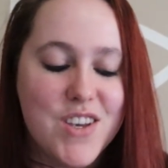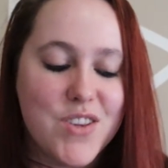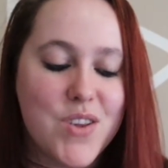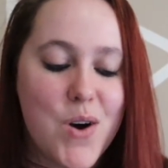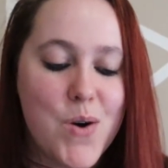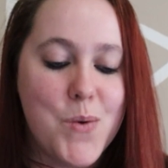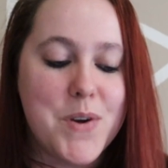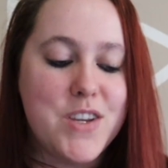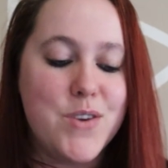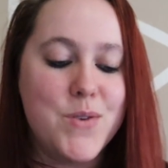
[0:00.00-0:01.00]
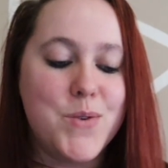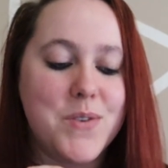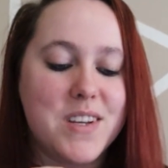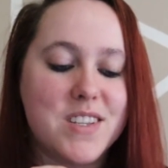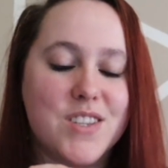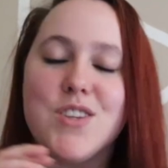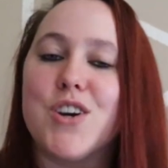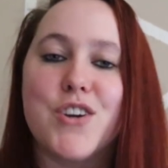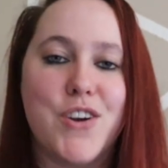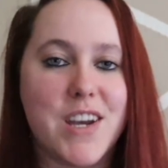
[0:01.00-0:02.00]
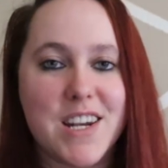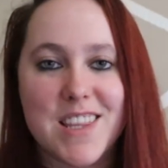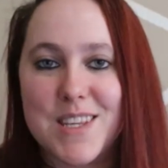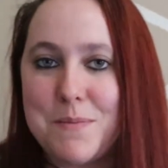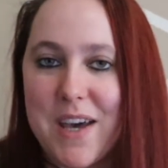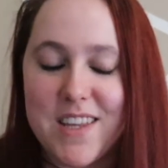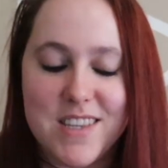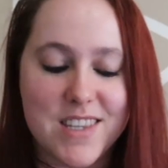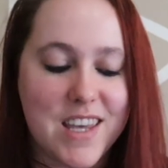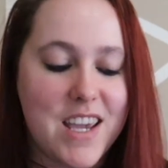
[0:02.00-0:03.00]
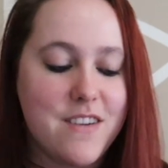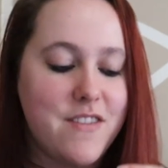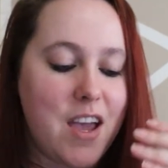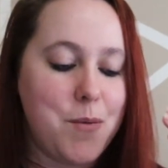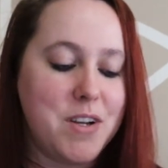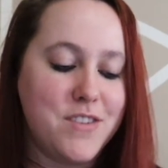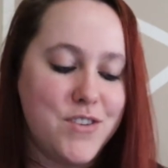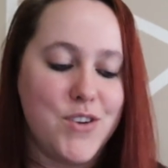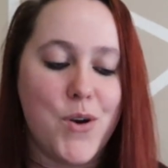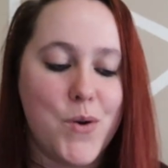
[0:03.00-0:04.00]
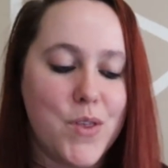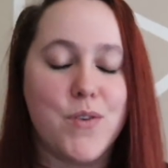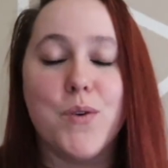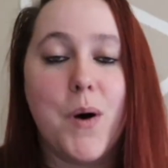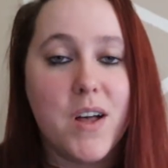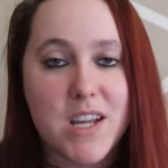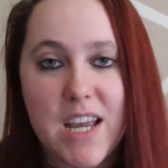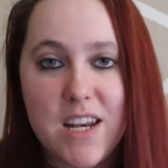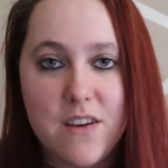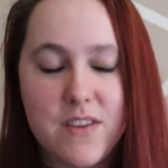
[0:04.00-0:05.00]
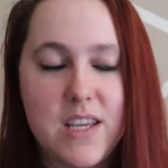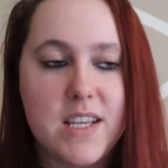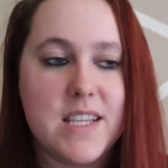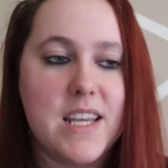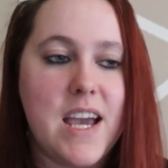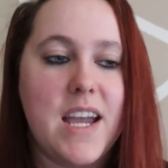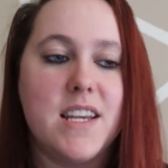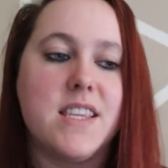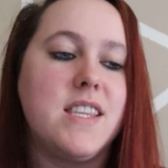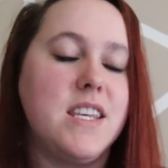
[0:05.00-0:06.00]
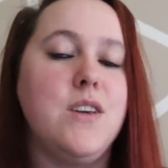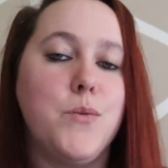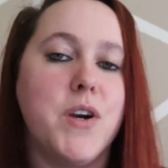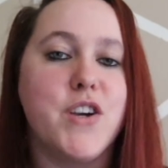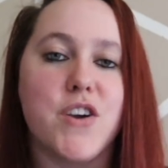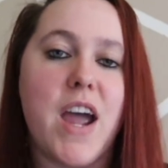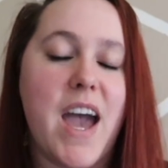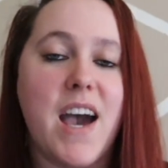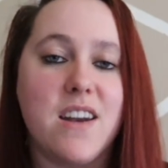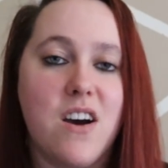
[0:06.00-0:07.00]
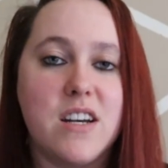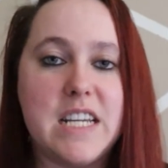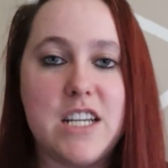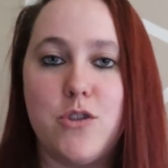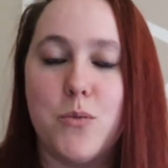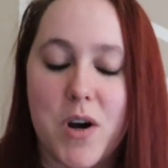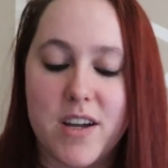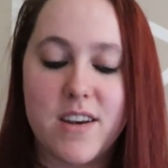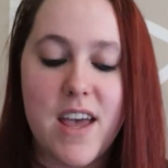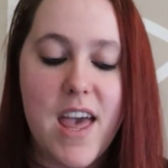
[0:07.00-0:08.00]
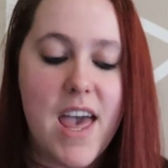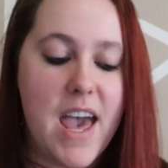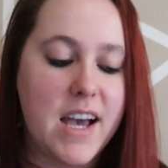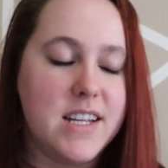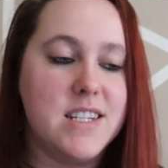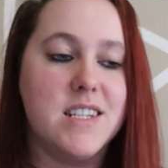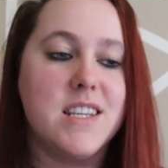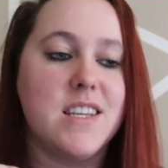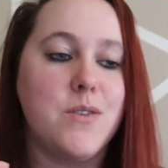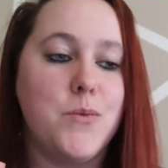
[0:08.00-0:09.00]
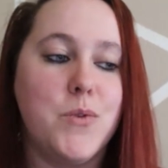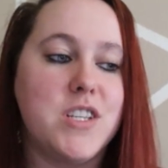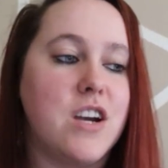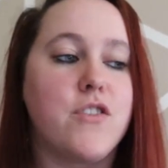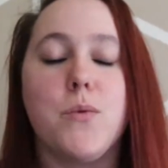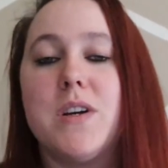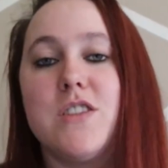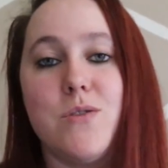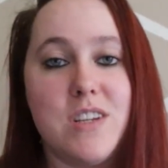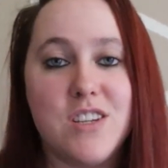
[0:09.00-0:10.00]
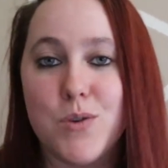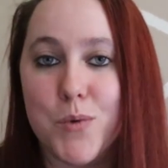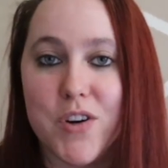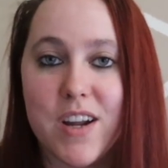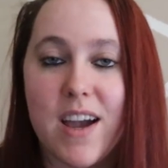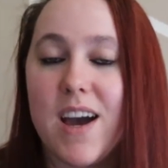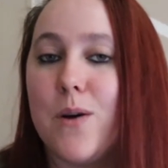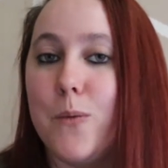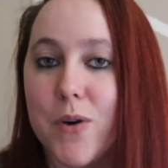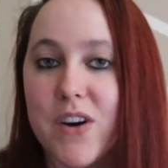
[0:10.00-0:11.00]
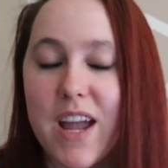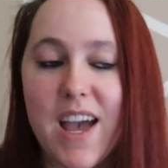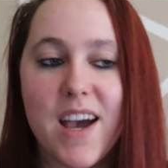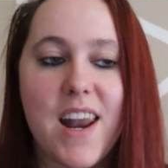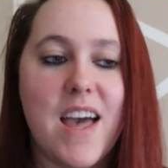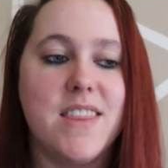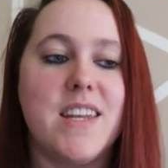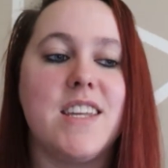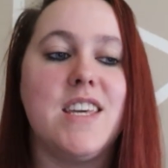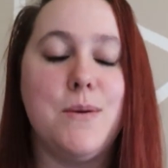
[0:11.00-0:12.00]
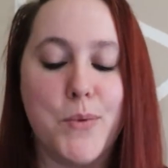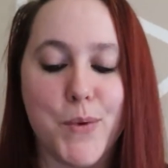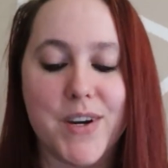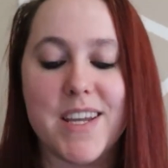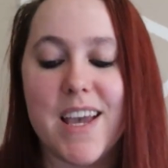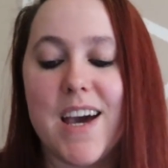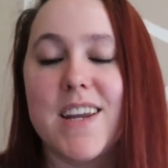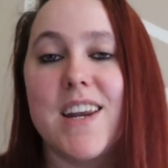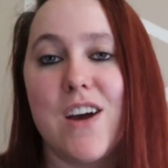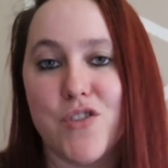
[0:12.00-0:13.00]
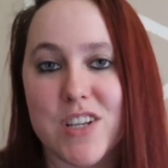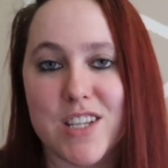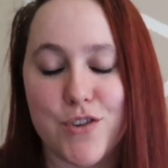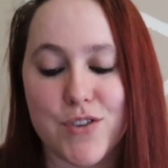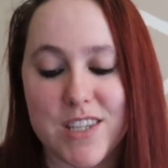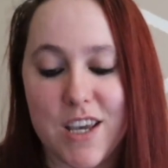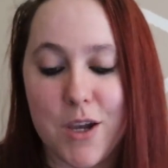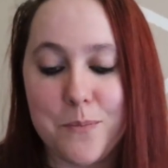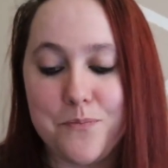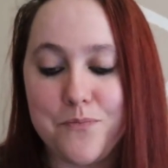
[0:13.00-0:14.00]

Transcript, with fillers: So when you start creating this balanced life, I want you to go through all eight of these and kind of see where you're at on each one and whichever ones you need to work at, work at, and then keep working at it every single day.